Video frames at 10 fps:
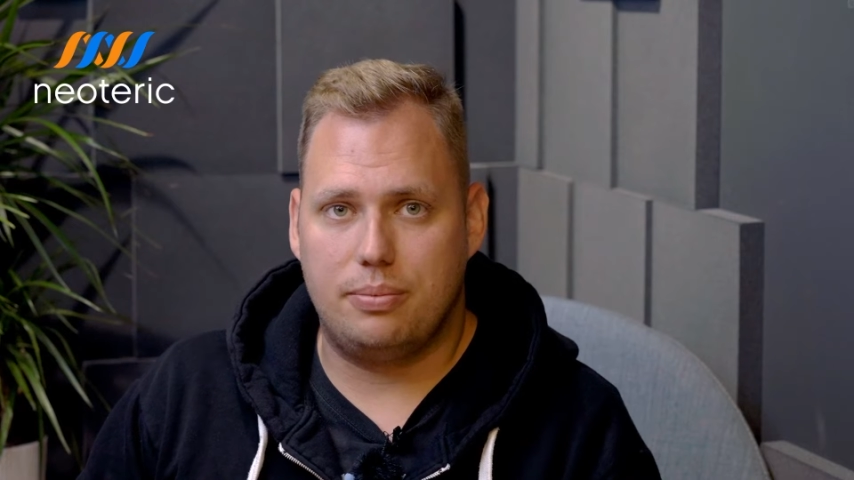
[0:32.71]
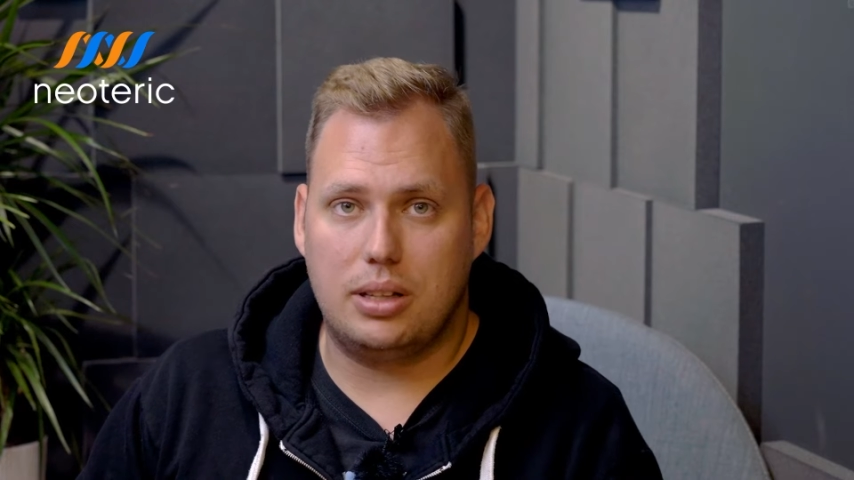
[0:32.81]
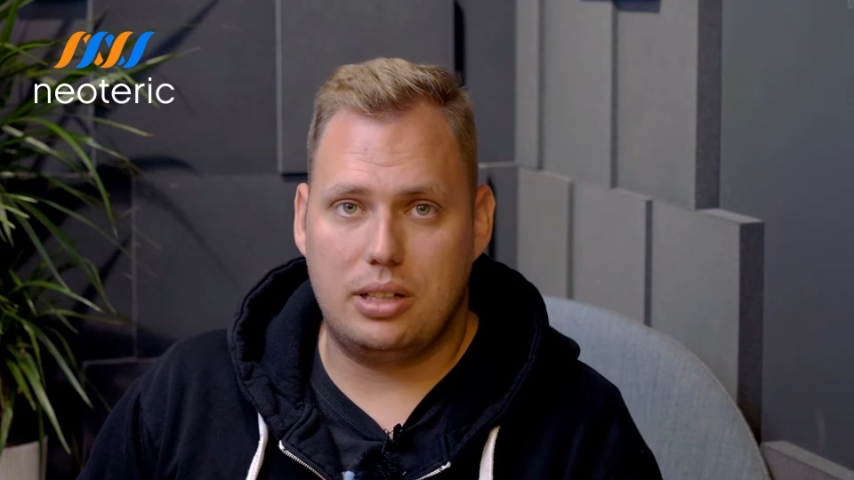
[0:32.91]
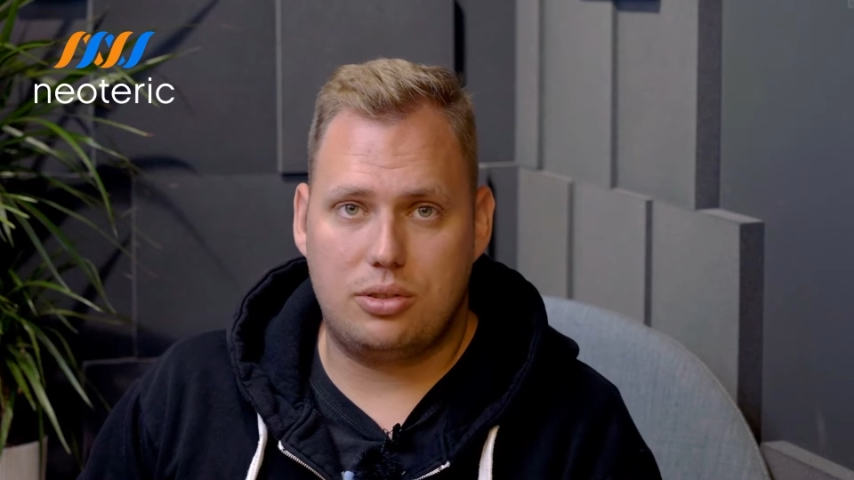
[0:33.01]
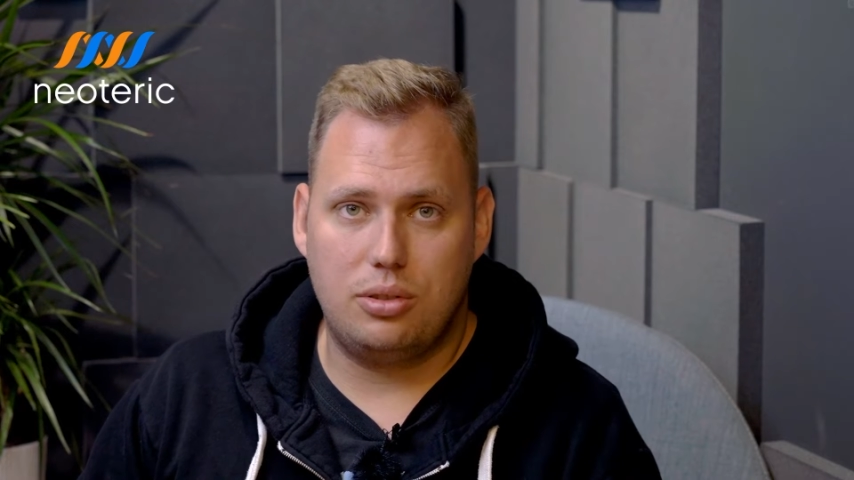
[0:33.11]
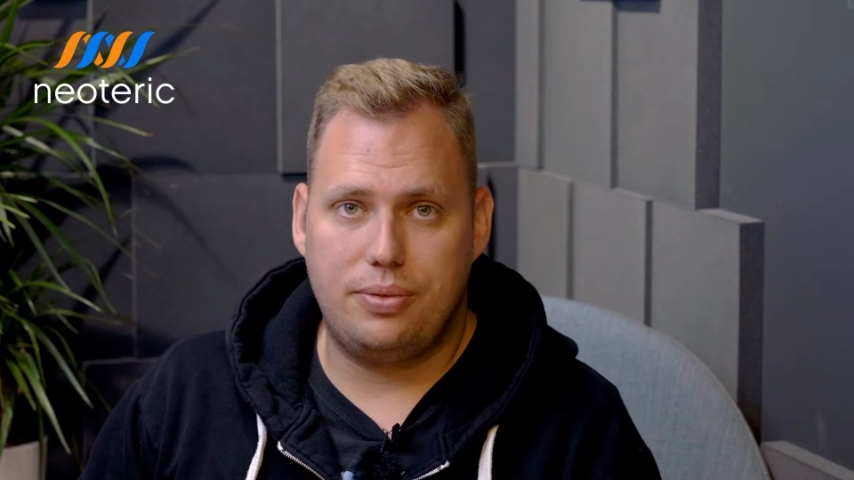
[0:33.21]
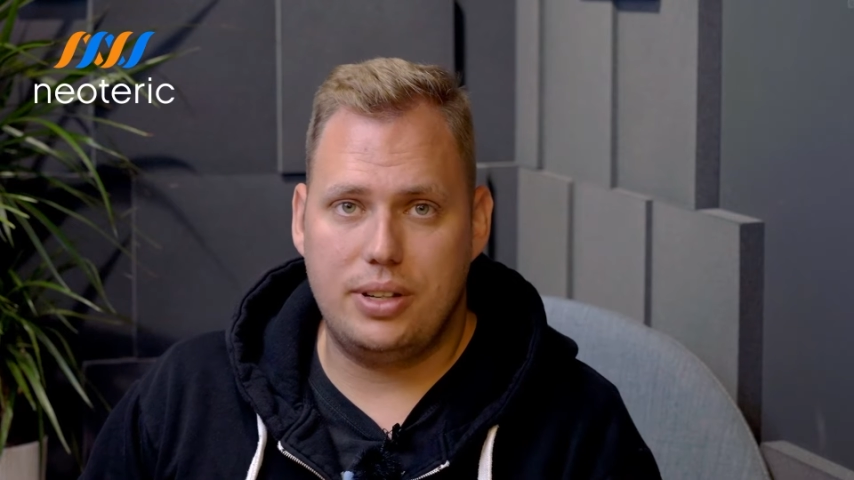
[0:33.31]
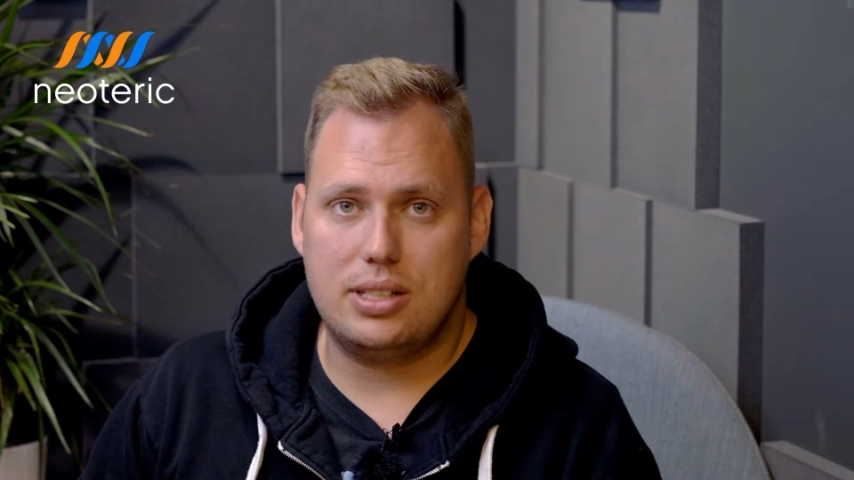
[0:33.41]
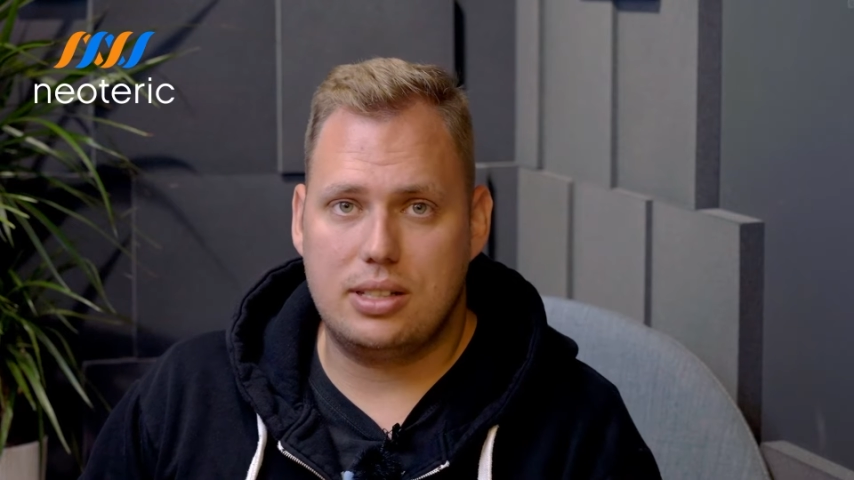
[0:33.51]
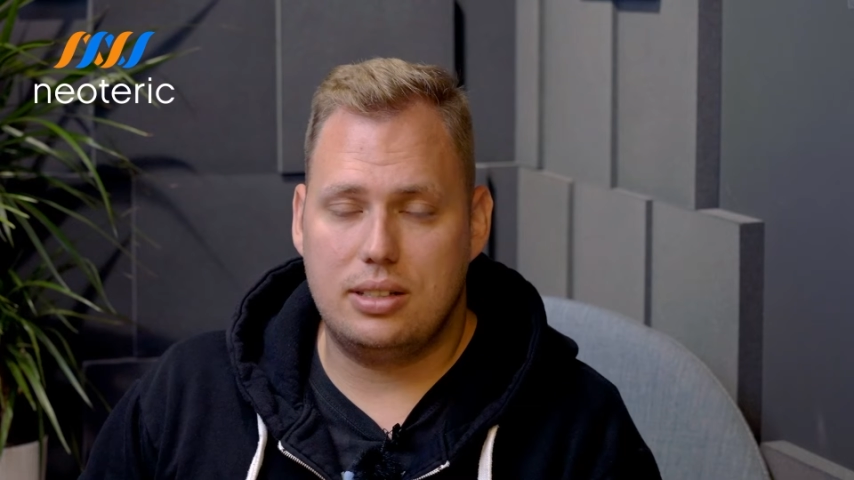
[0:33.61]
But the truth
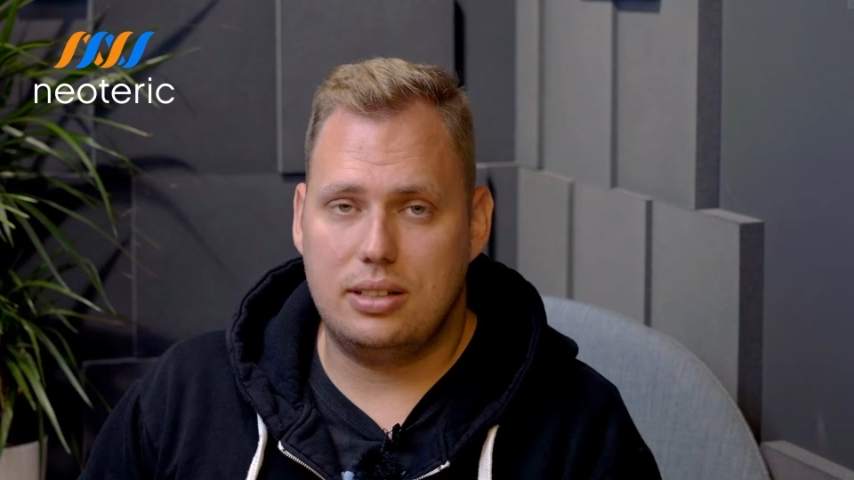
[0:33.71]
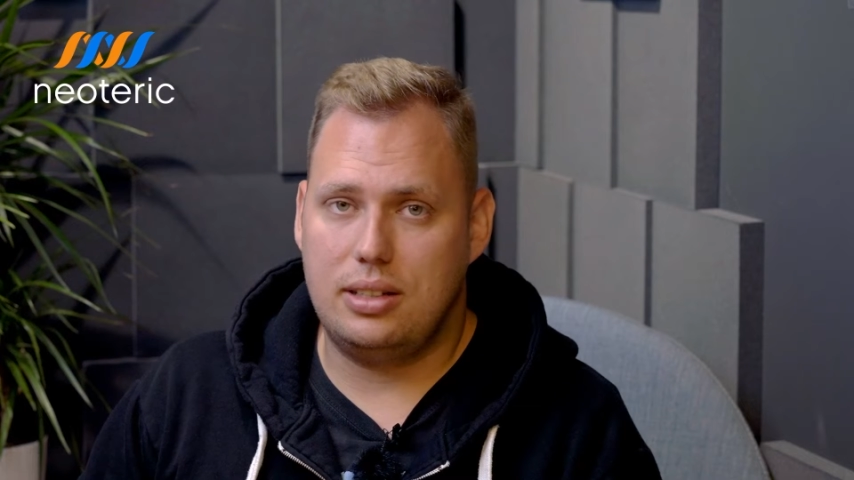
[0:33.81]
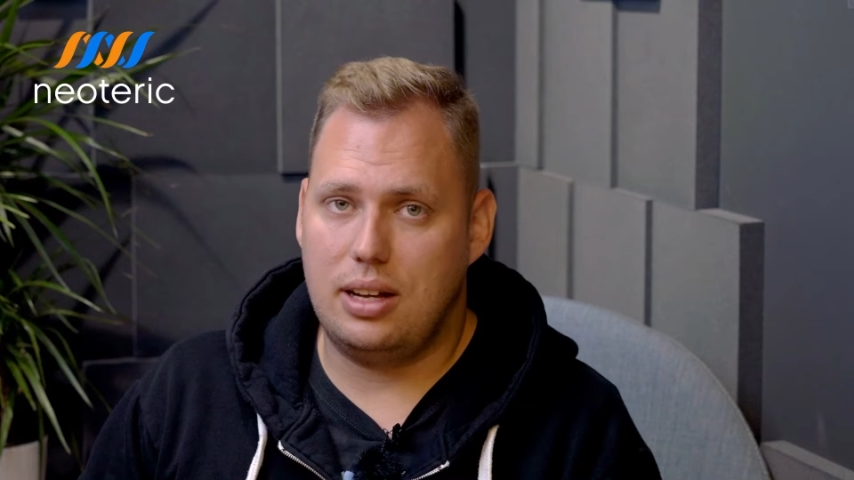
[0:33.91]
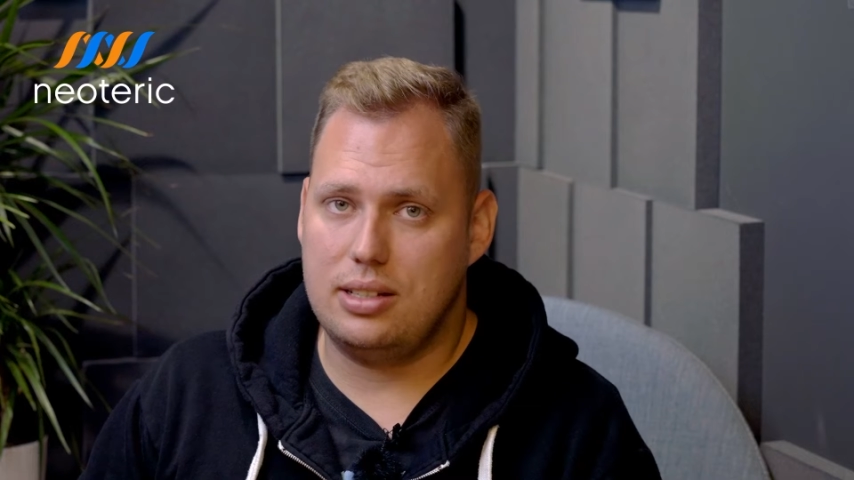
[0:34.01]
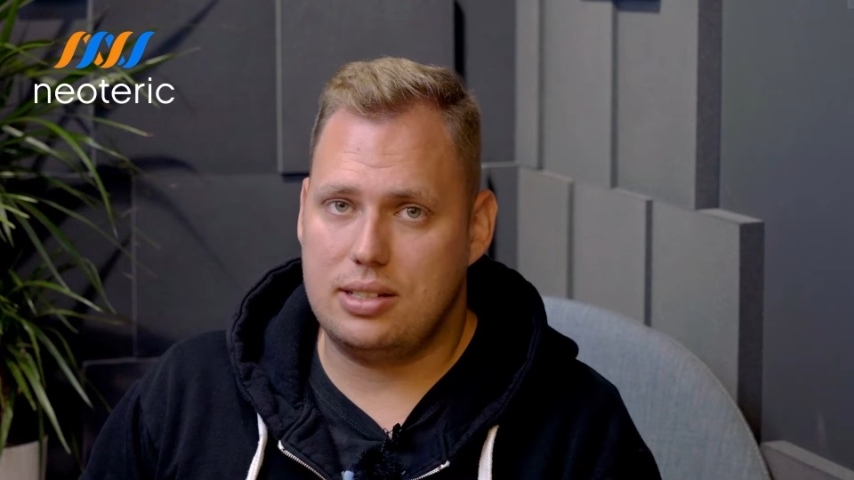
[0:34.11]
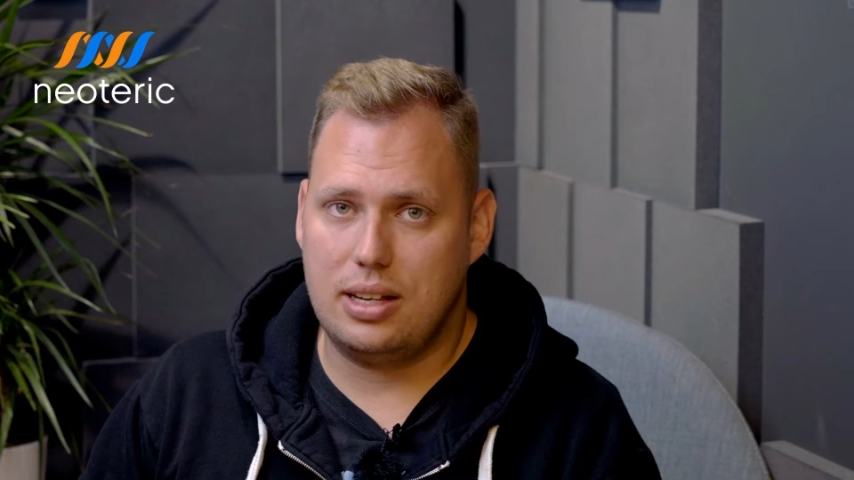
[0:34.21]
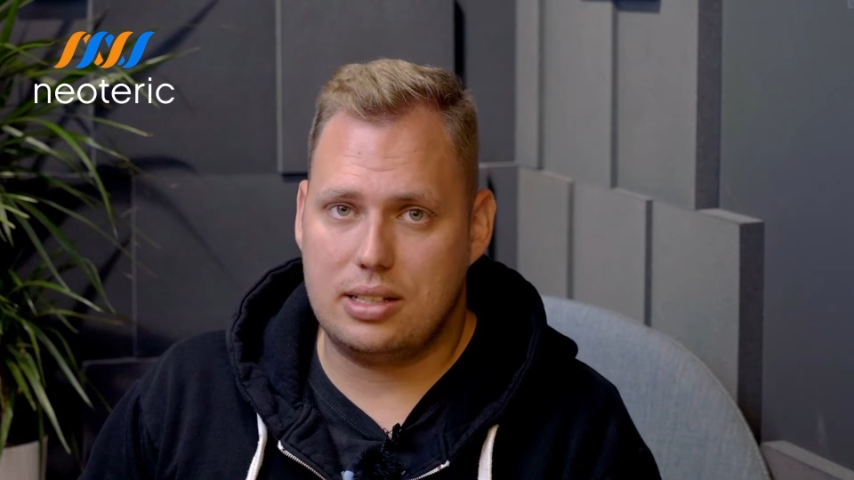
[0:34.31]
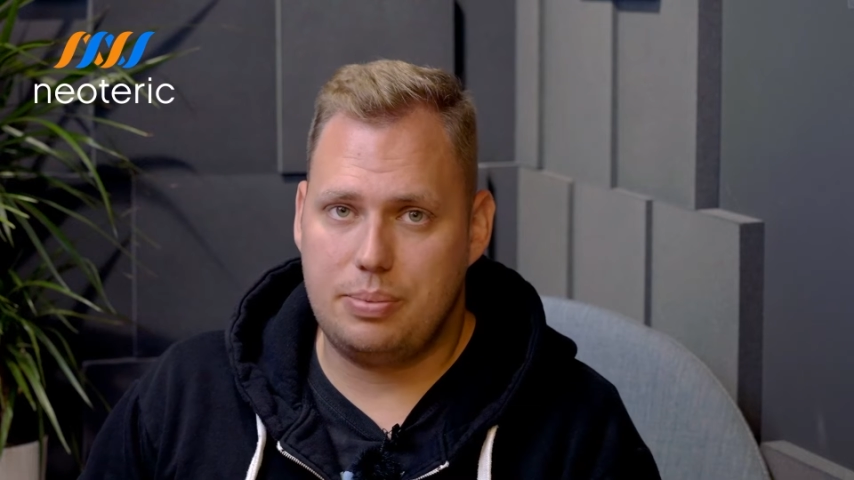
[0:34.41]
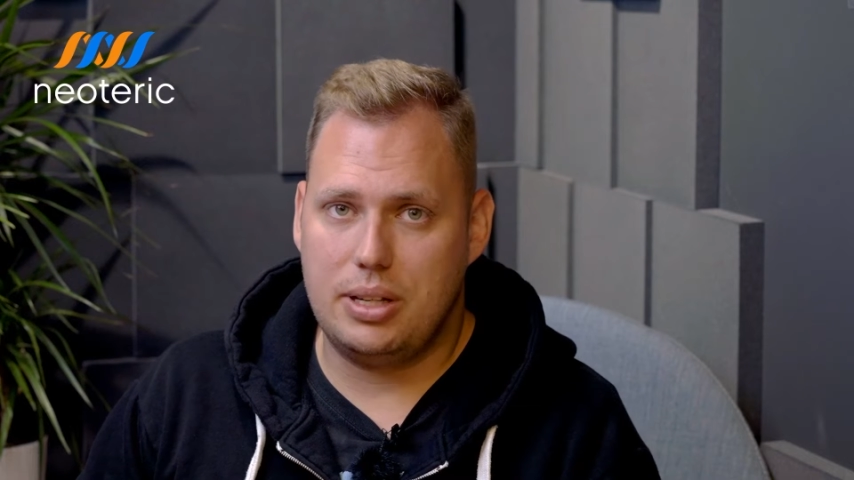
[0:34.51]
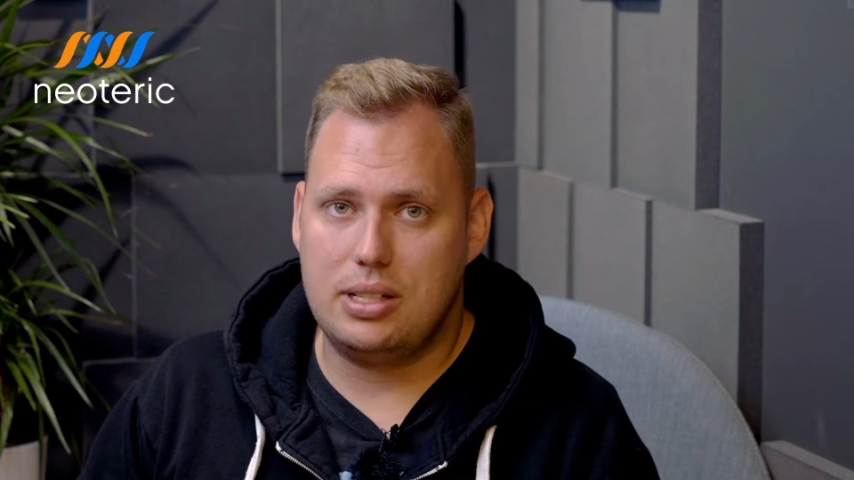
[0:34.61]
is that it's
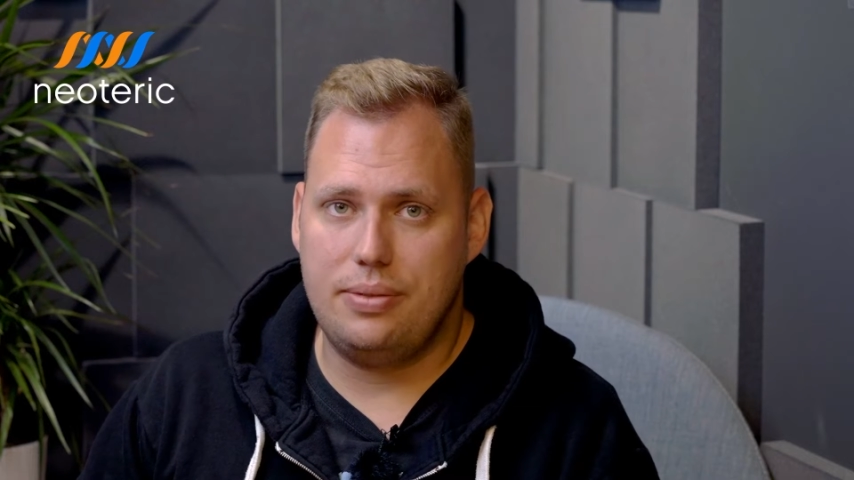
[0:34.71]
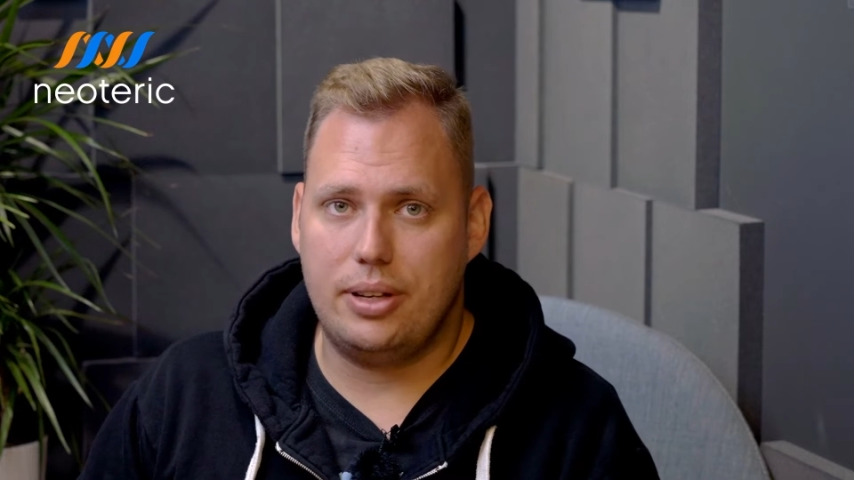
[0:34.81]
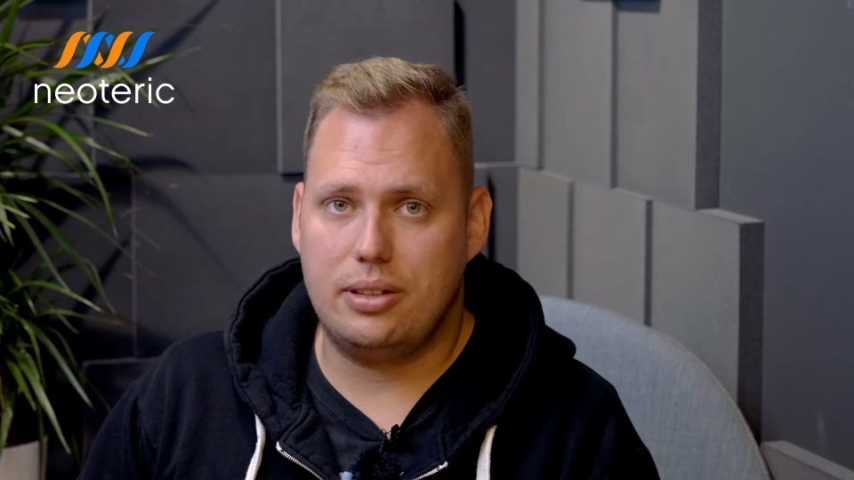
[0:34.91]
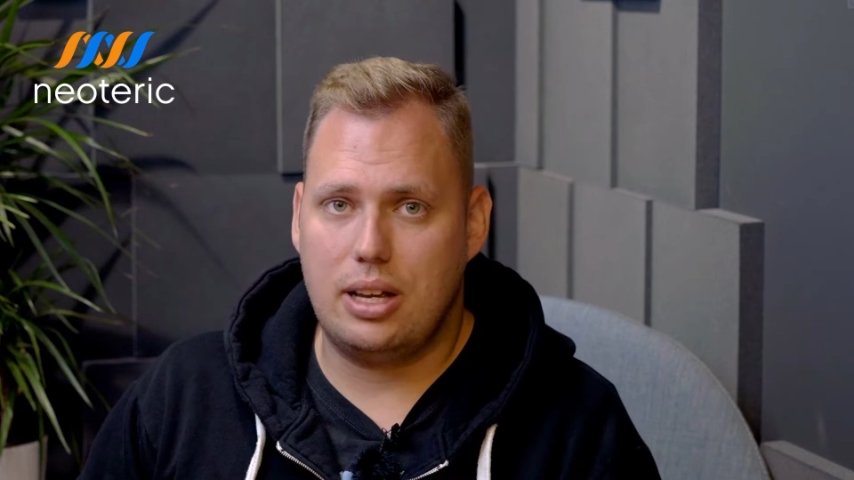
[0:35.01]
expensive and